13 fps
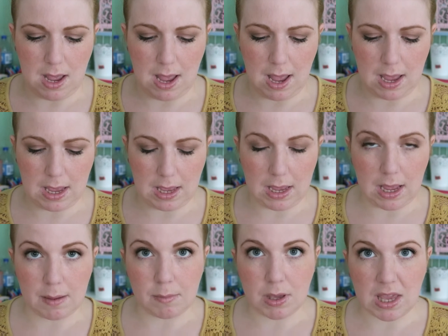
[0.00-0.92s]
I
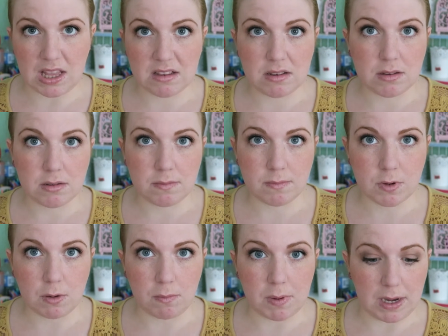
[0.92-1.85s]
am against
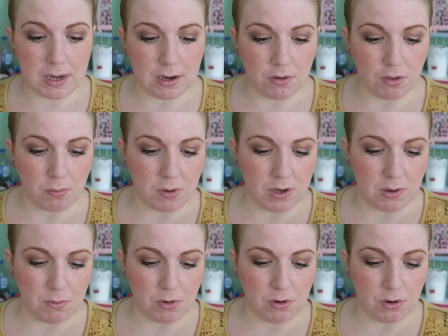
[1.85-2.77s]
completely, to the
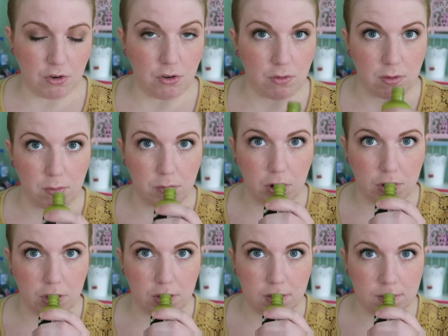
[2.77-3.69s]
point I would not use the
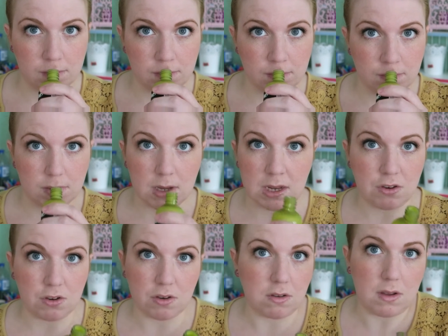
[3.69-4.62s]
product.
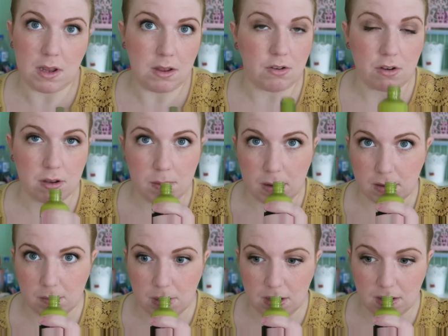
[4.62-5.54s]
It just
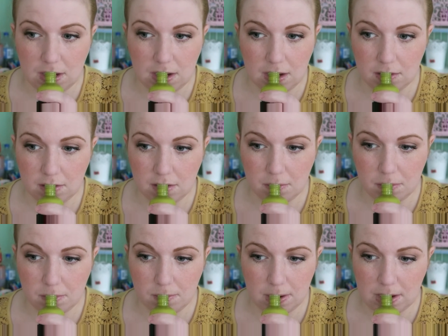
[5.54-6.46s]
smells amazing.
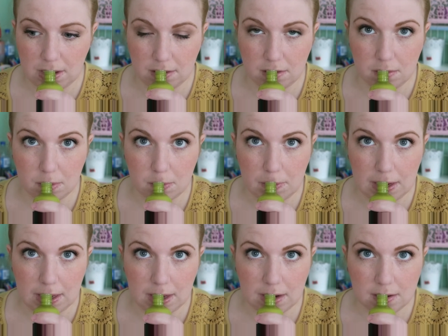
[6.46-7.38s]
I can't stop
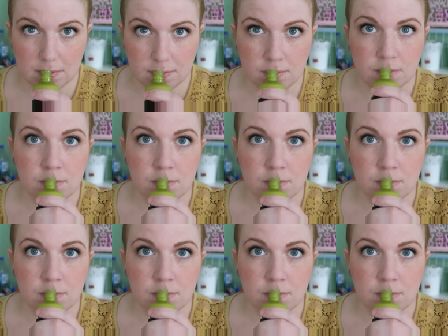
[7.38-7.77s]
smelling it.